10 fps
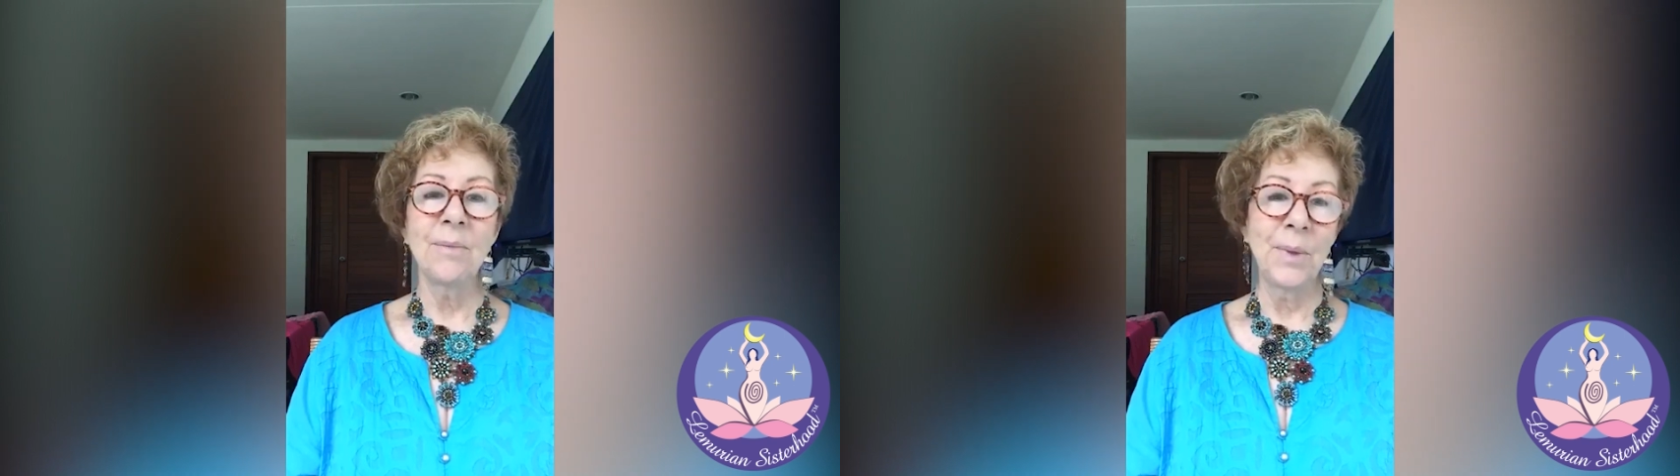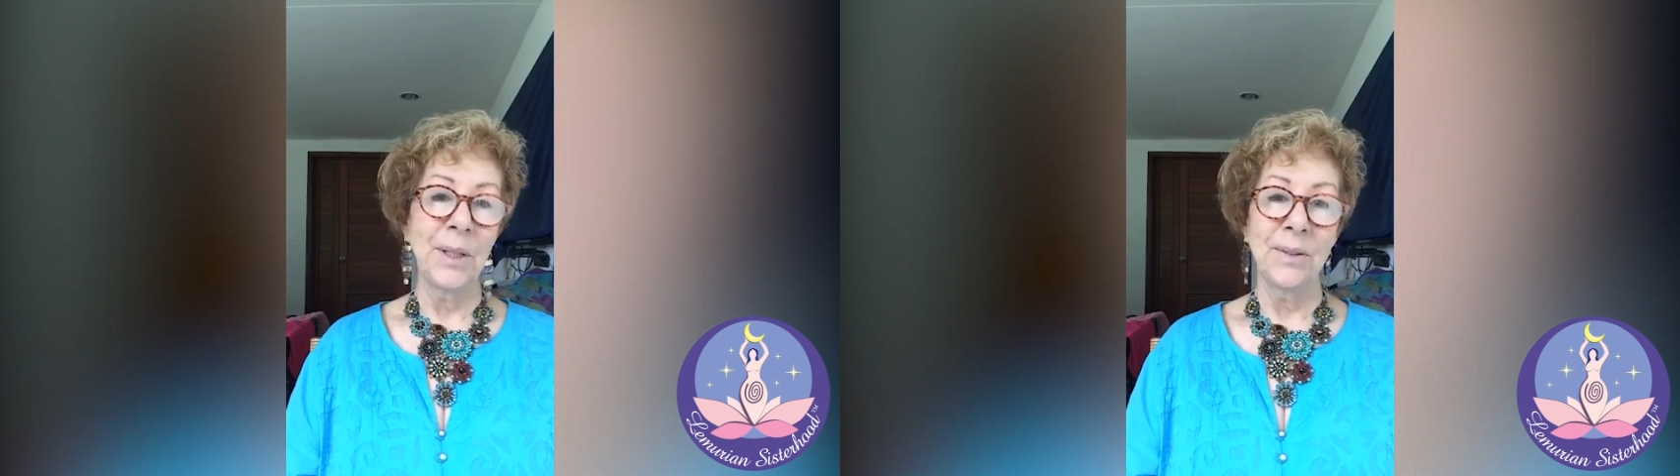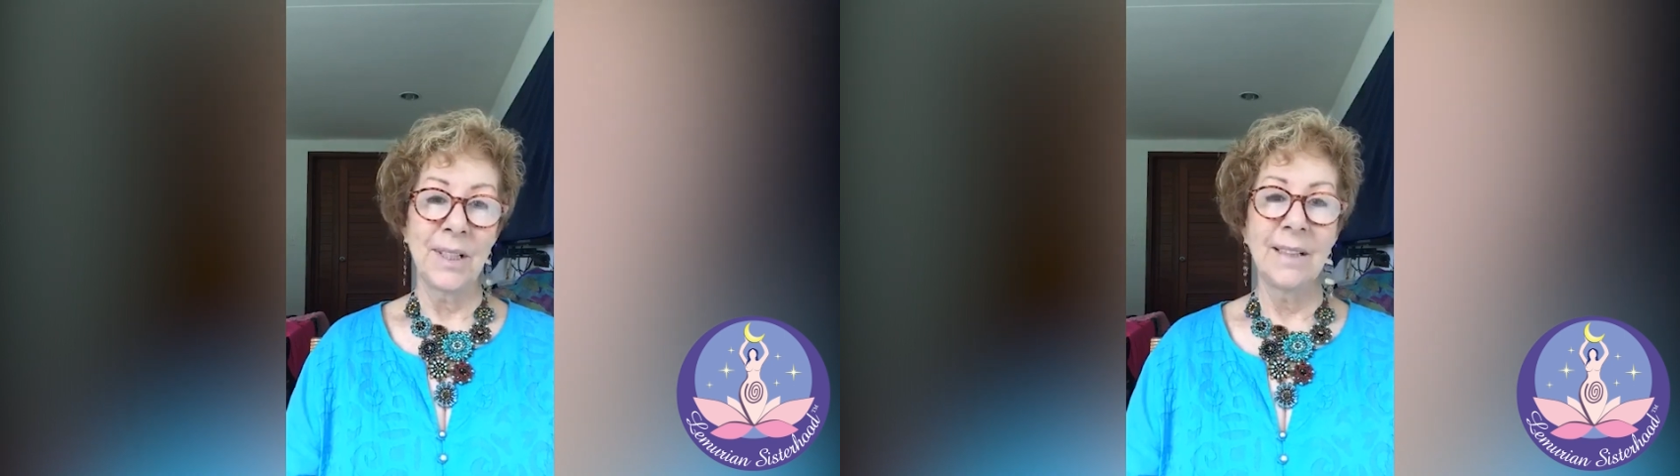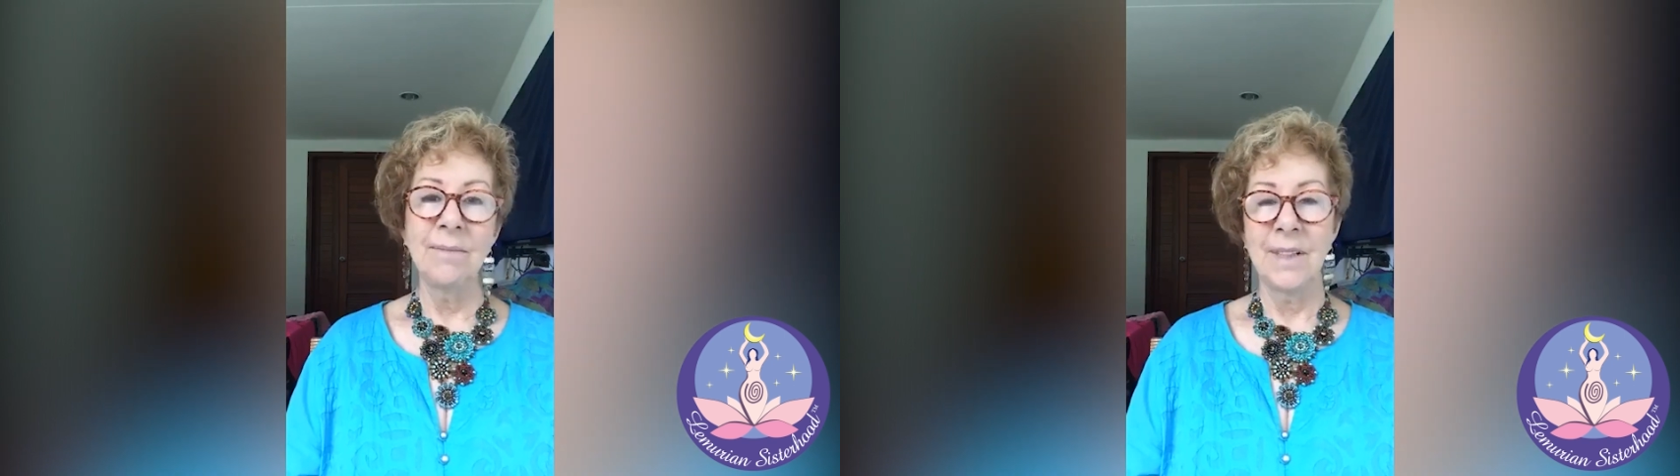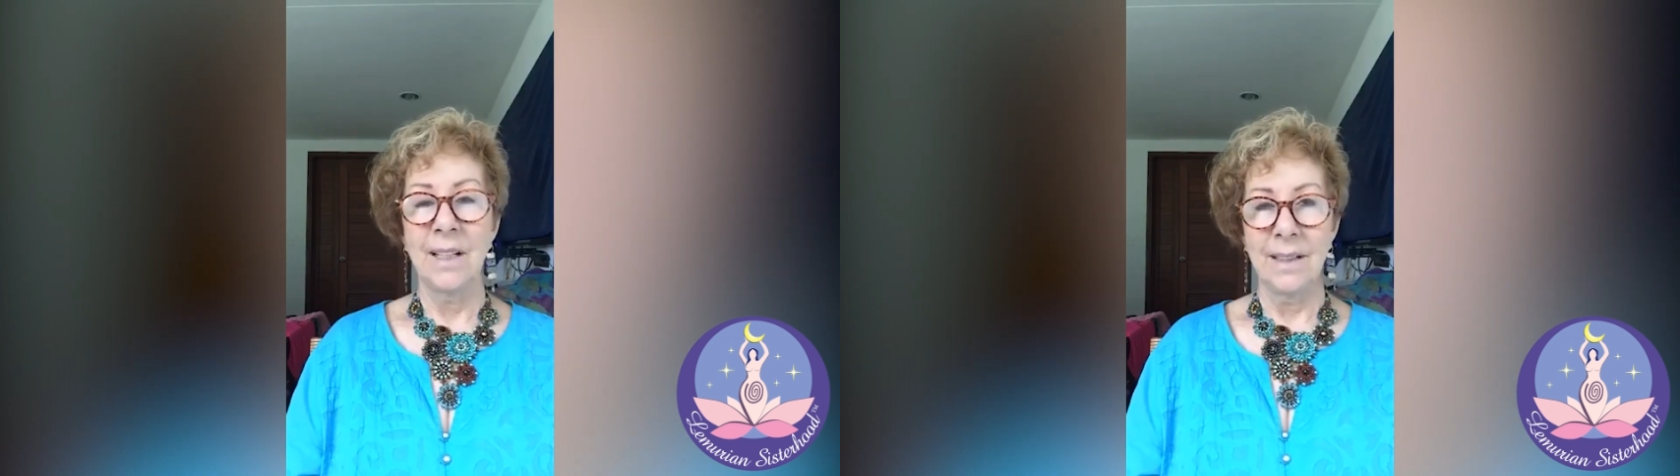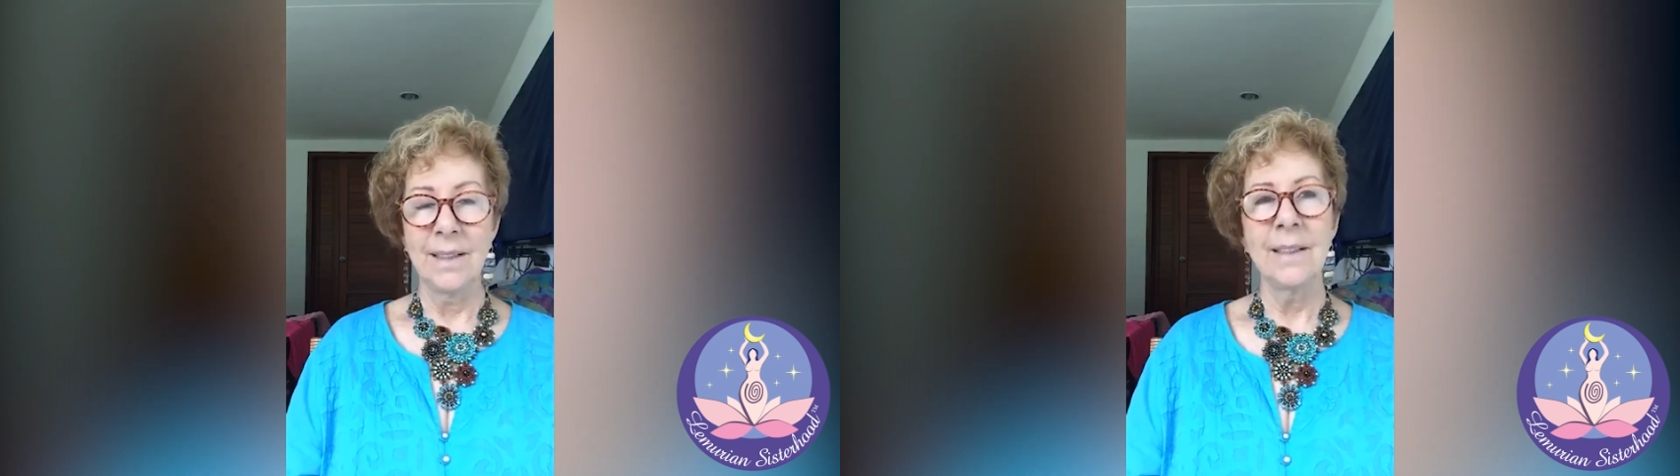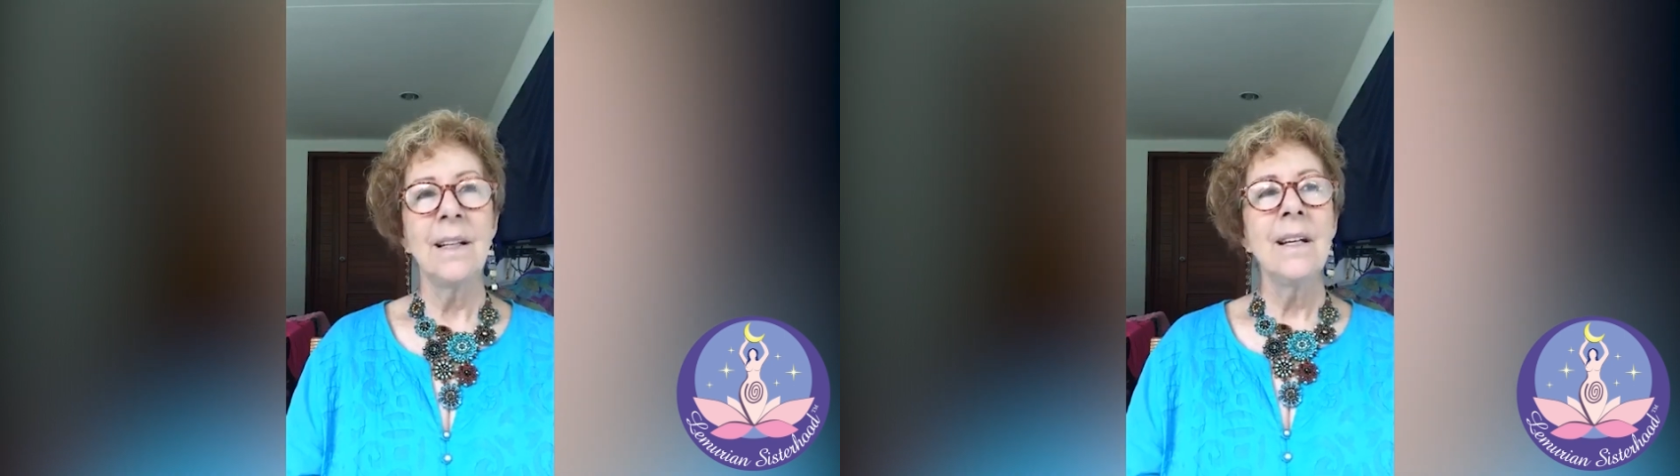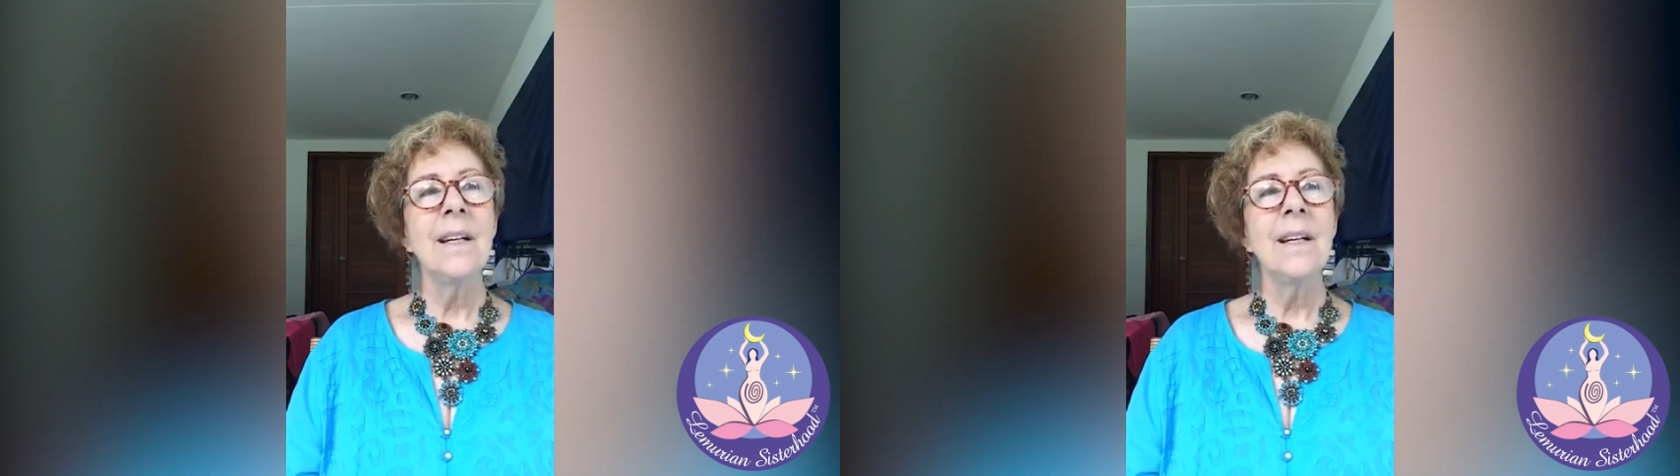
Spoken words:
weird, and does.